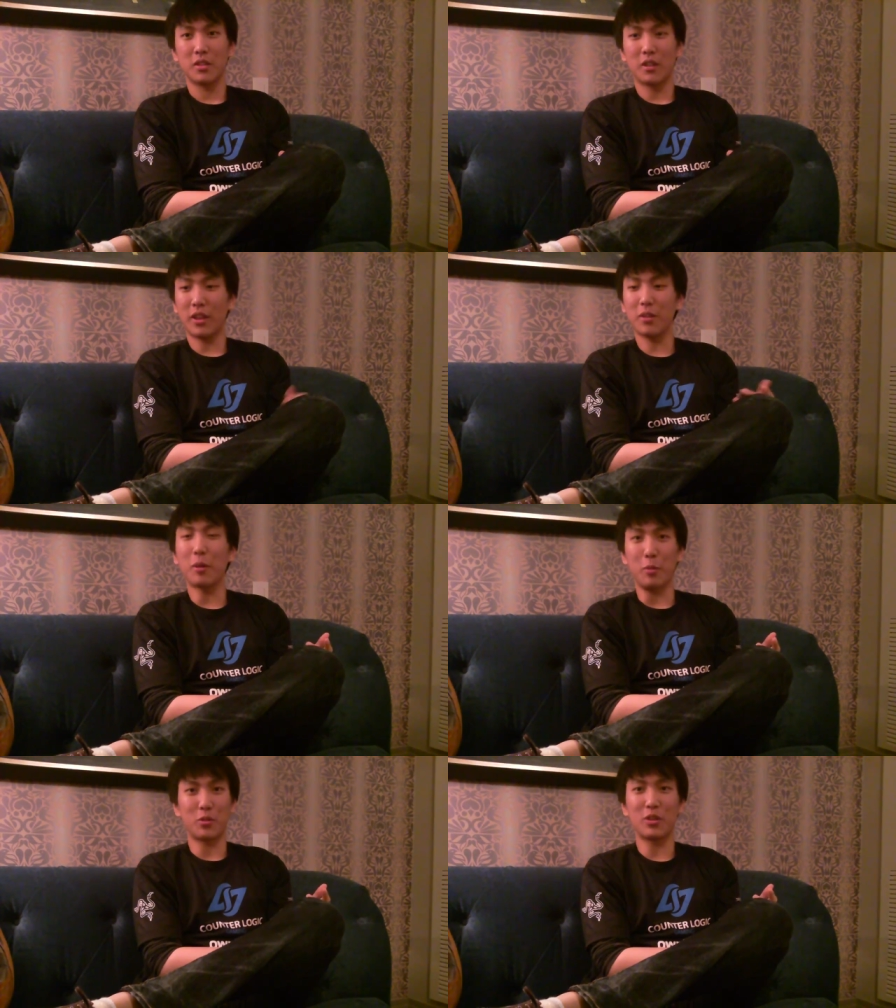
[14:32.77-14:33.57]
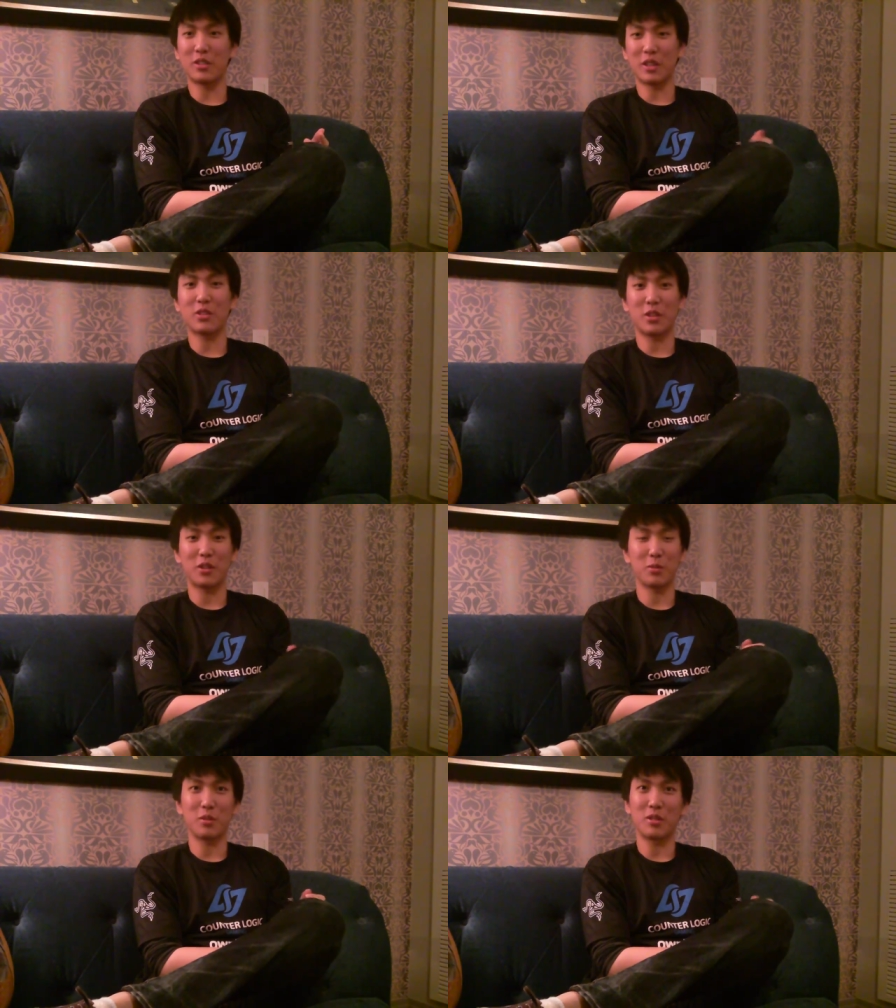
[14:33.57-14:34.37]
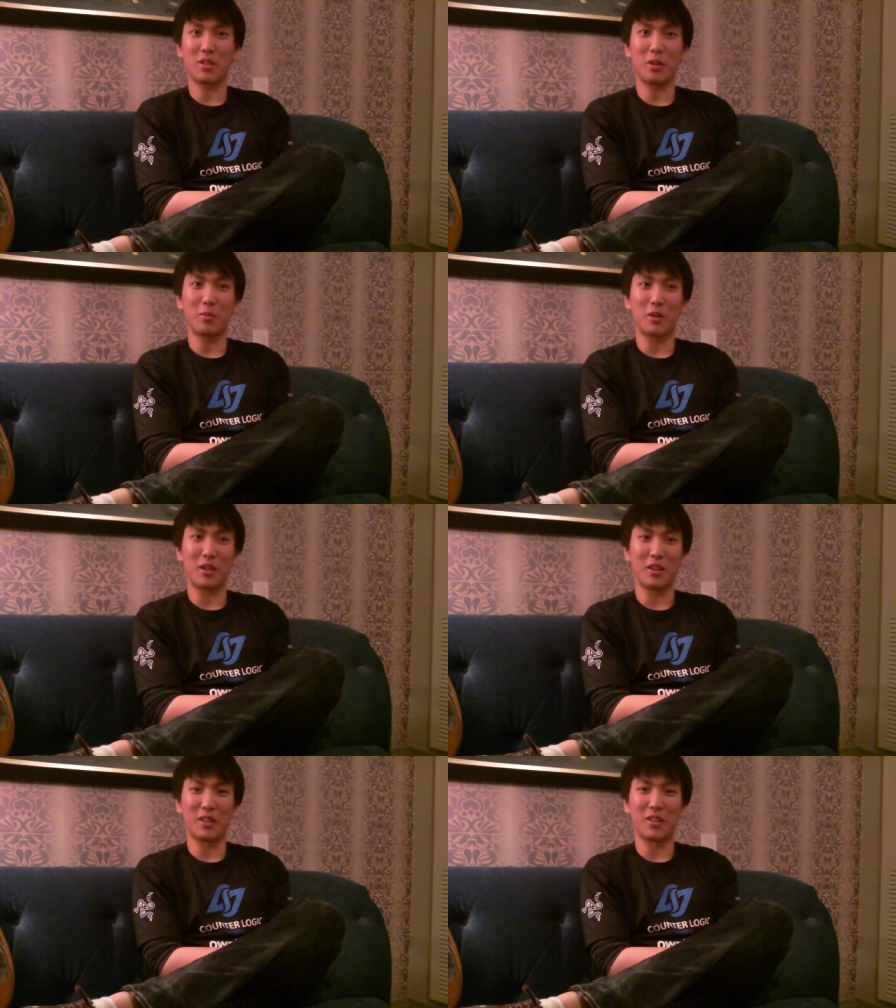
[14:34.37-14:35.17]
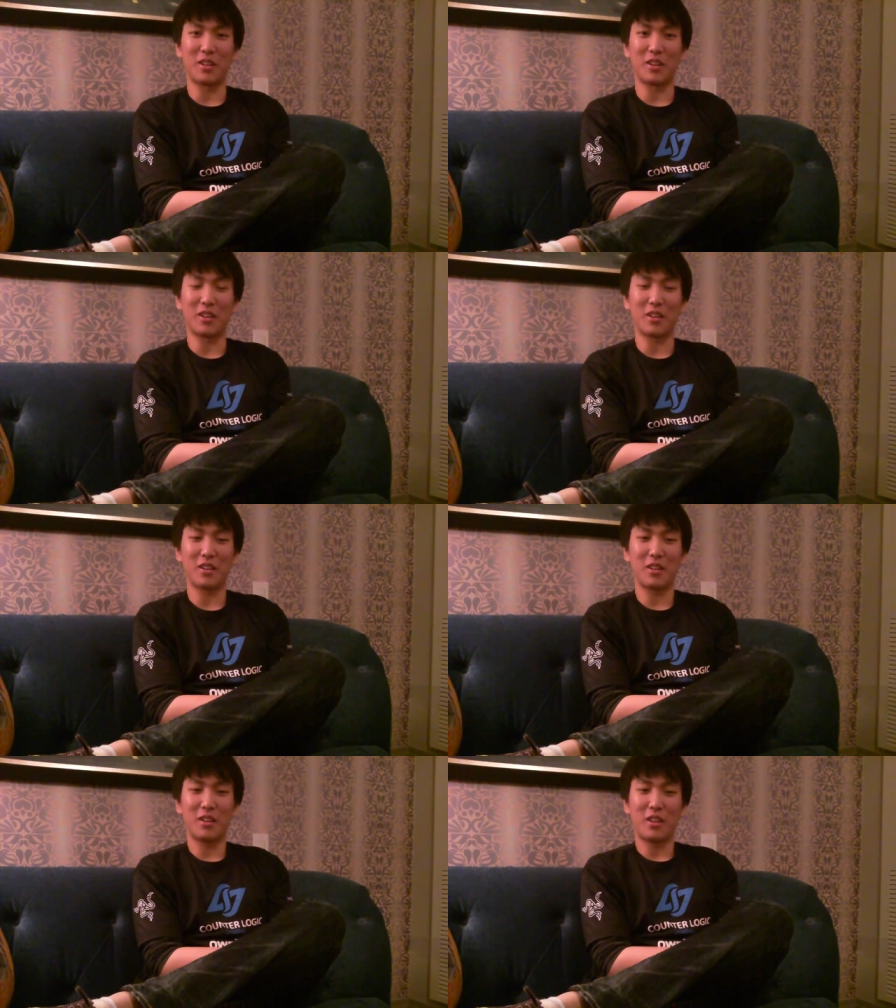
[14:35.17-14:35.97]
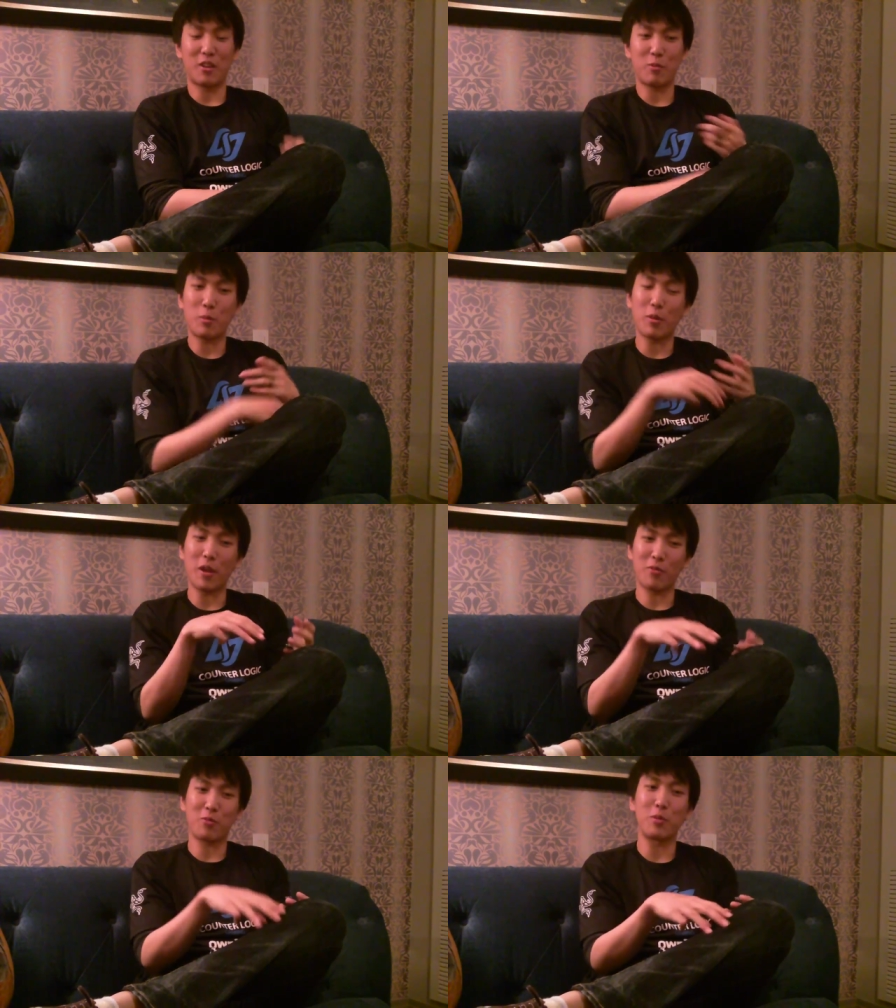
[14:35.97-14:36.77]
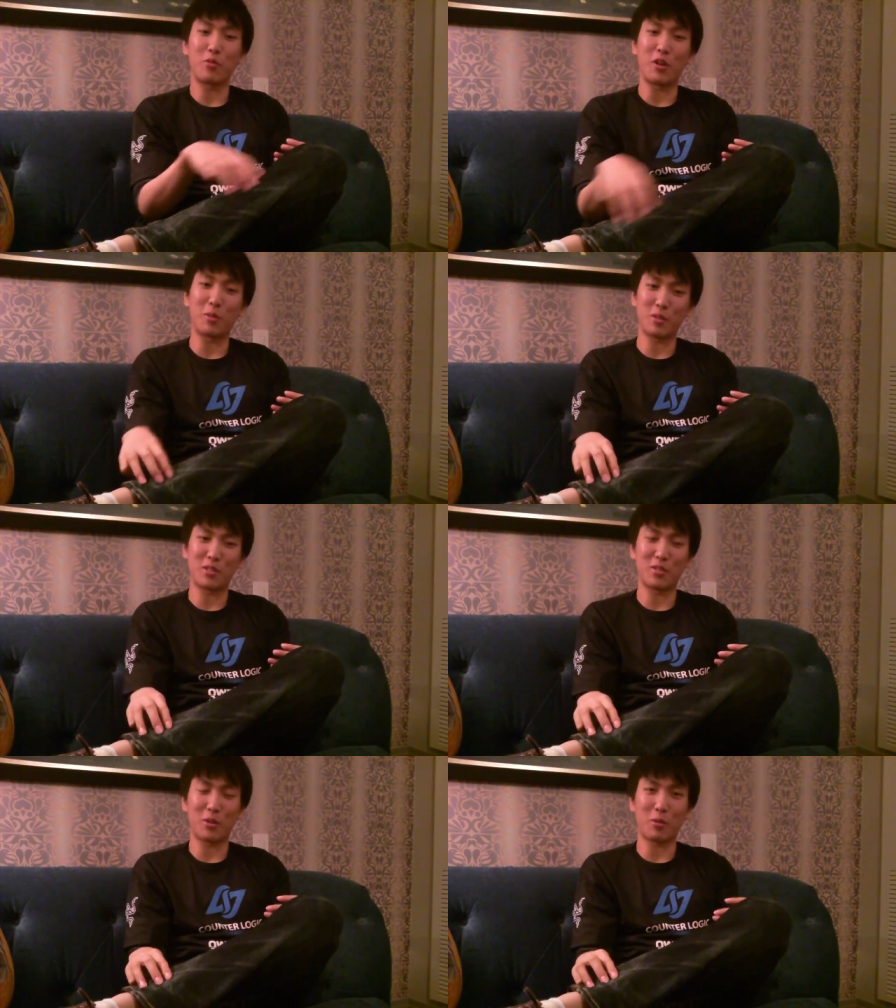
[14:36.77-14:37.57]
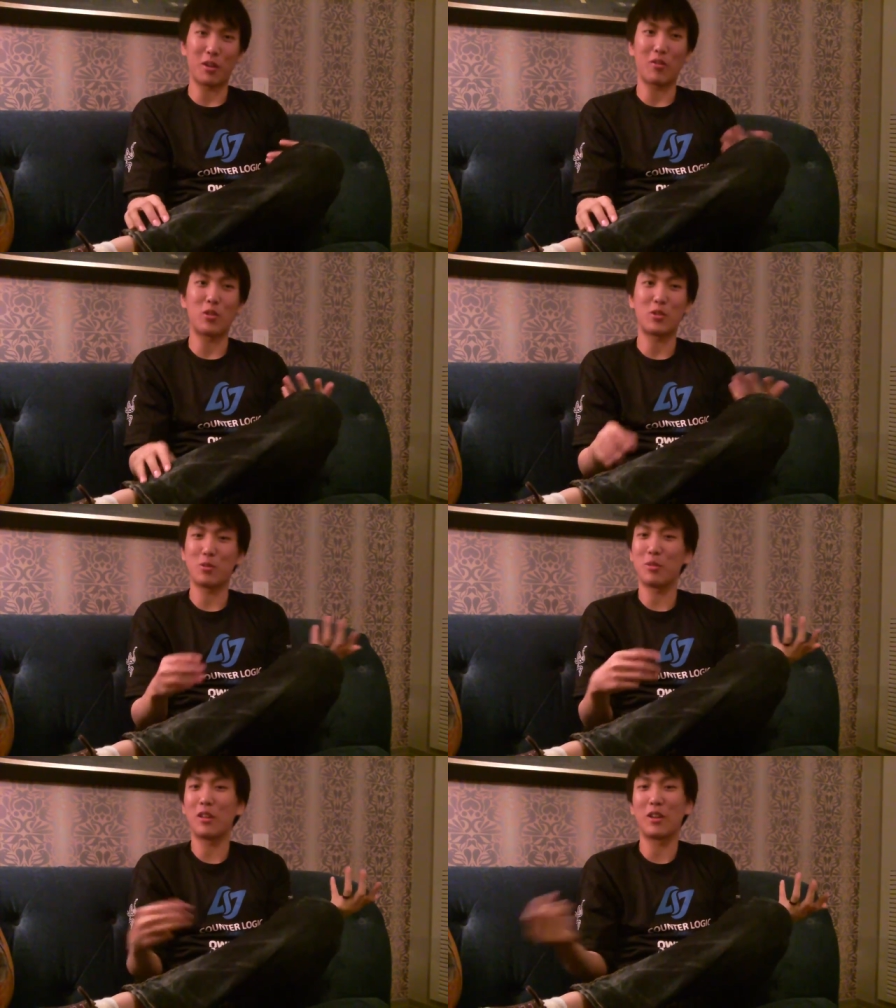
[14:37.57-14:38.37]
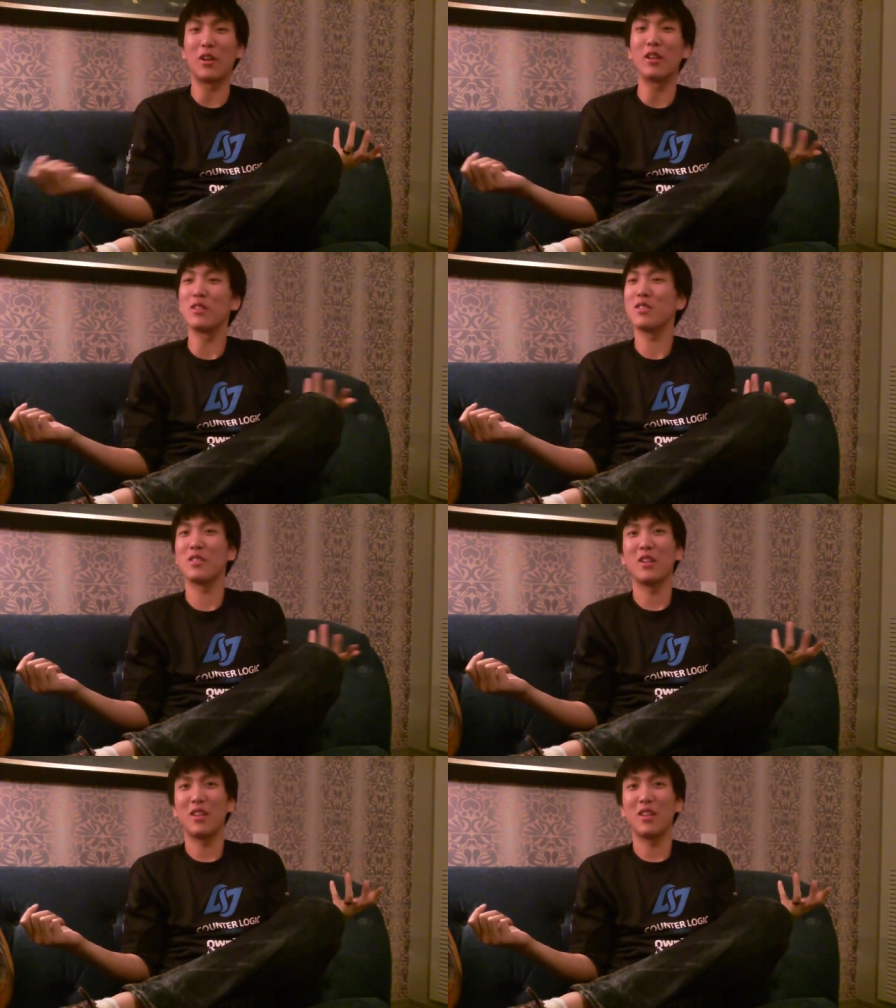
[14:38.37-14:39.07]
I think my persona has actually always been the same, and if people have been following me since the very beginning, I've always just been like honest.